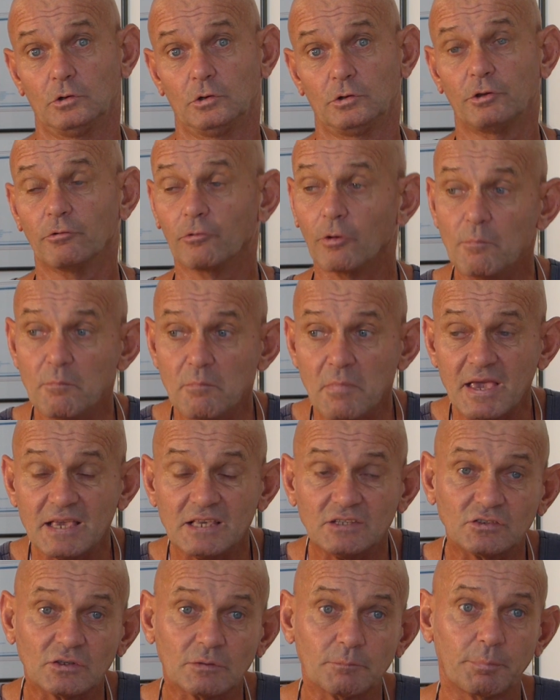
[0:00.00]
There are
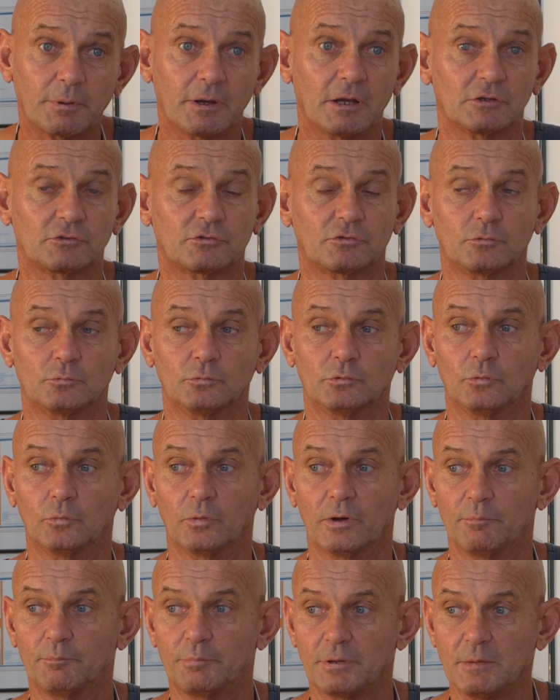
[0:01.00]
amazing parts of the world
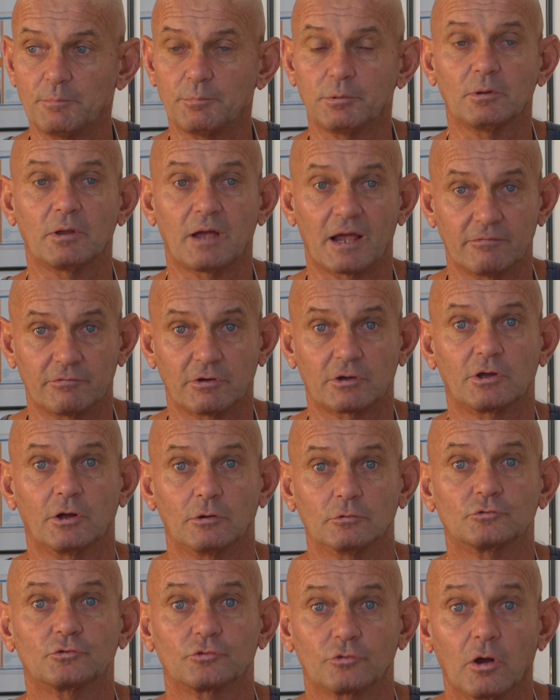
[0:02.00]
where people have a
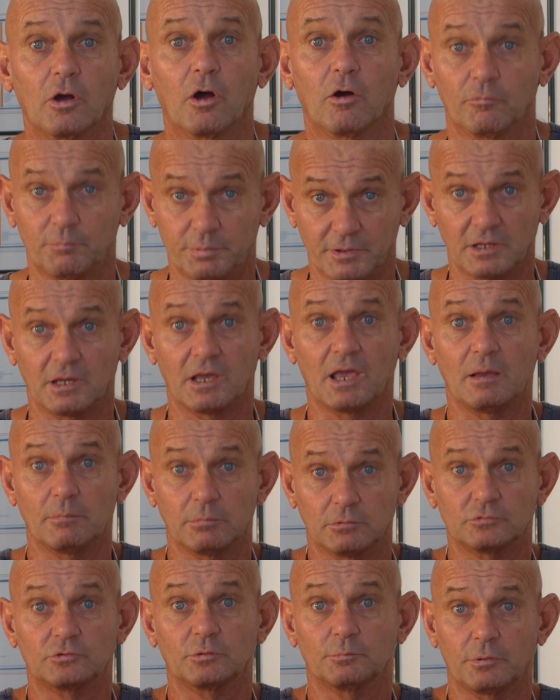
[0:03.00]
culture of being
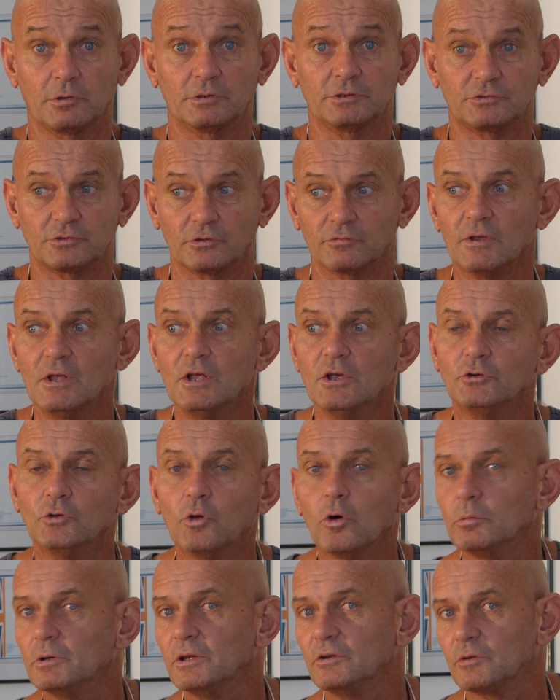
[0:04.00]
able to body surf.
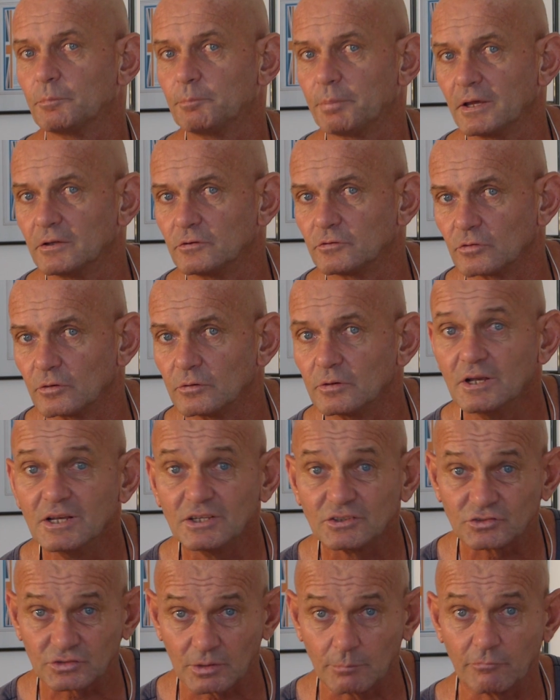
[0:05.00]
Normally it depends
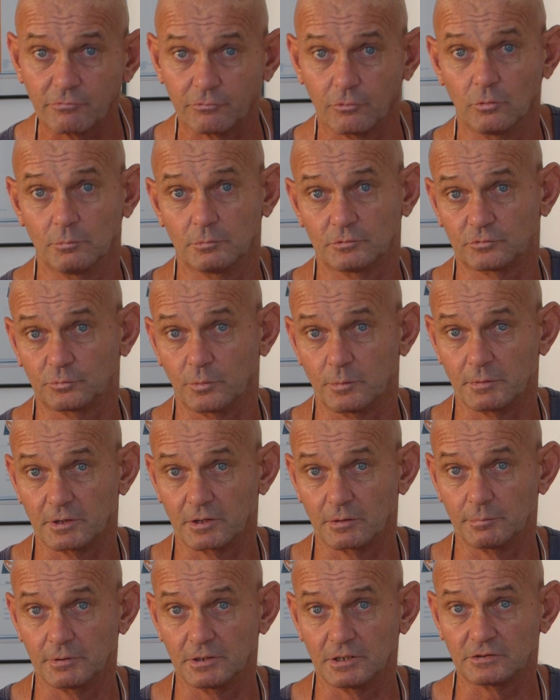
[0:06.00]
on some form of swimming
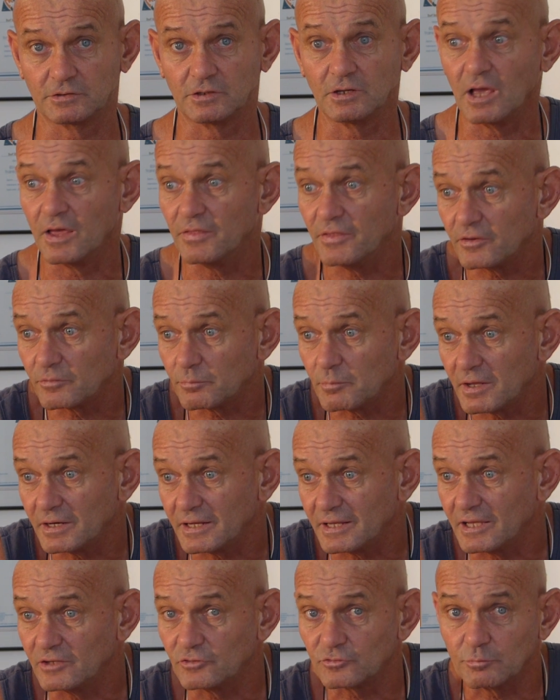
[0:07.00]
ability, and there's many
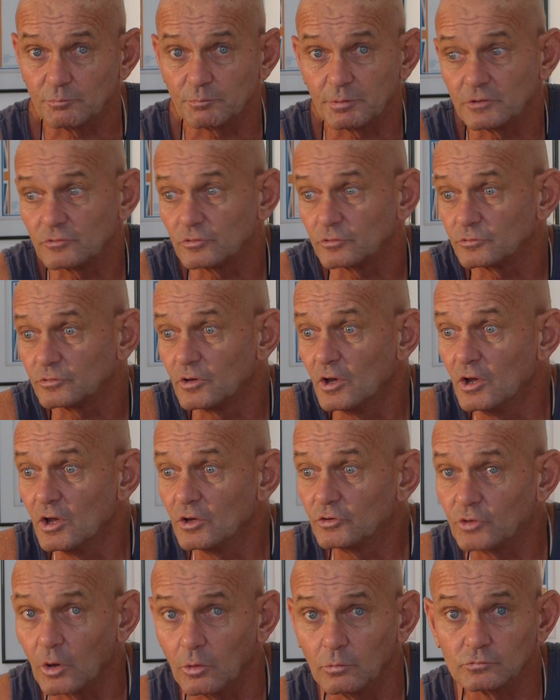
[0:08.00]
ancient peoples
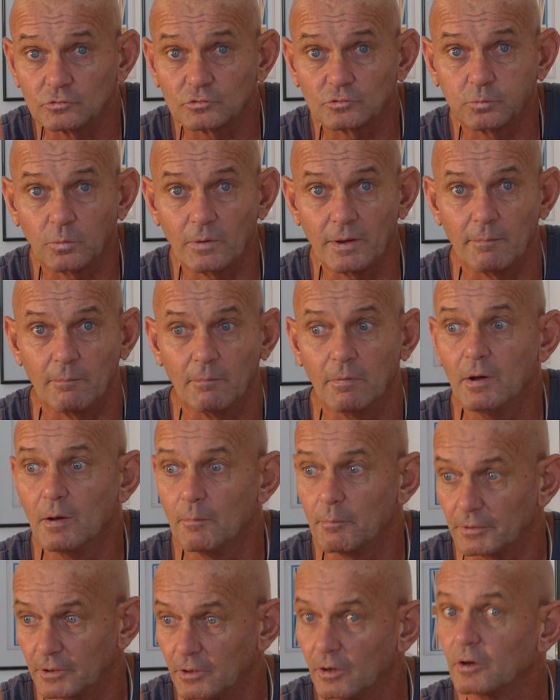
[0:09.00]
don't swim,
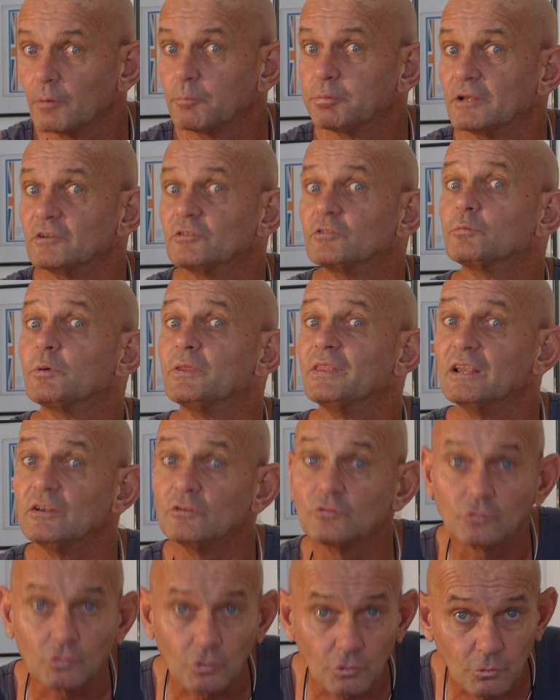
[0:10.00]
but a lot of places where they
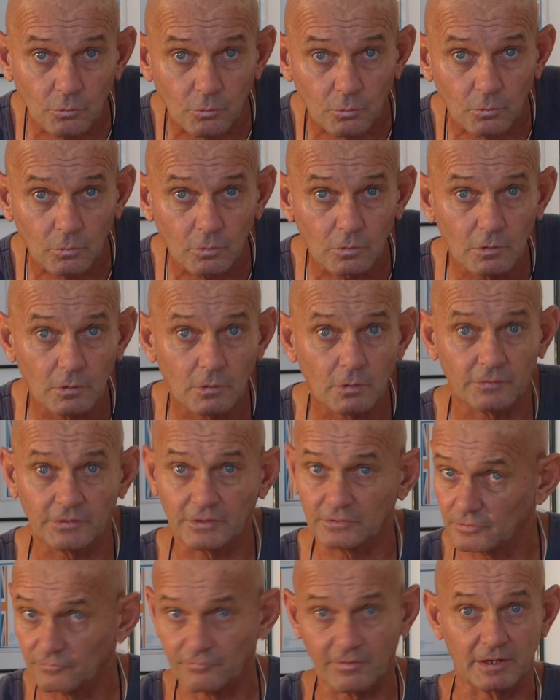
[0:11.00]
do, and
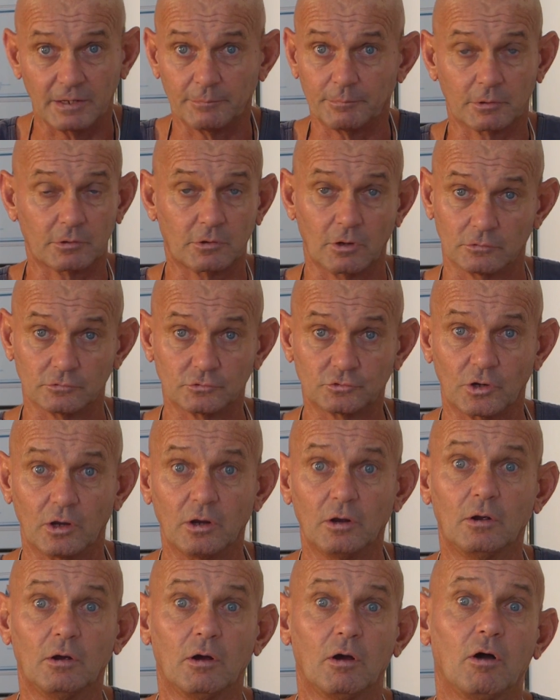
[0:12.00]
they develop a culture
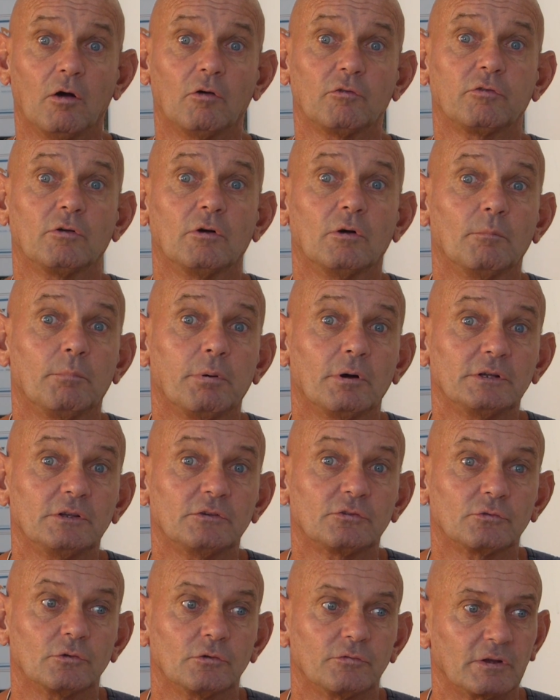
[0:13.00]
of body
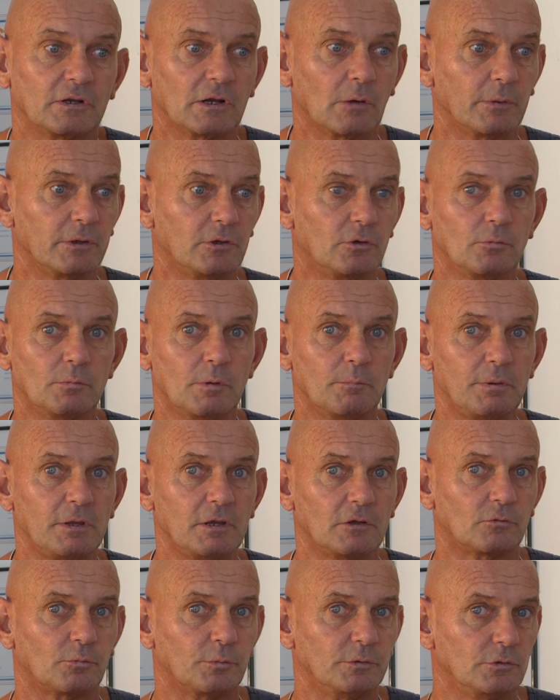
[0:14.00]
surfing. Now we're human
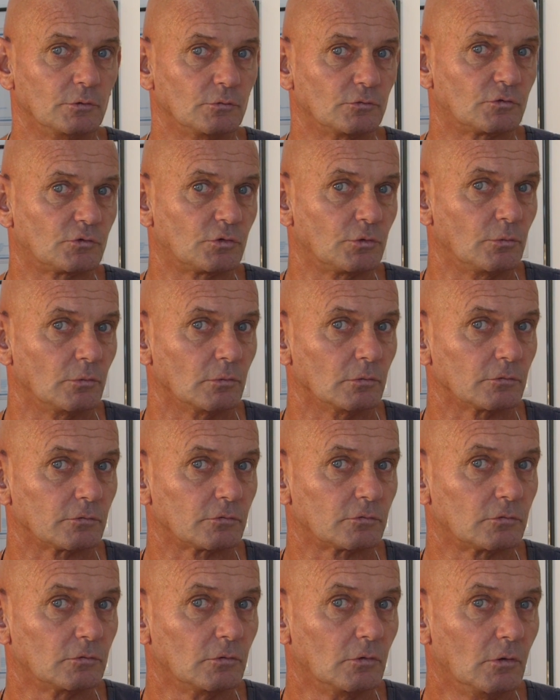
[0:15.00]
beings, we use
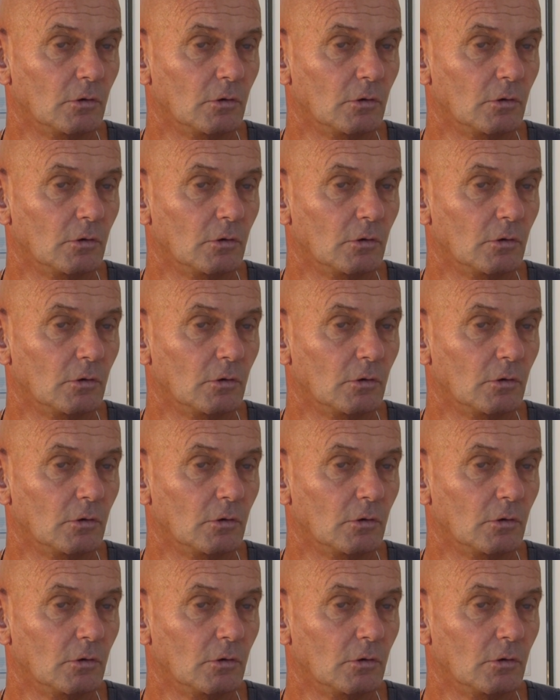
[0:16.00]
tools.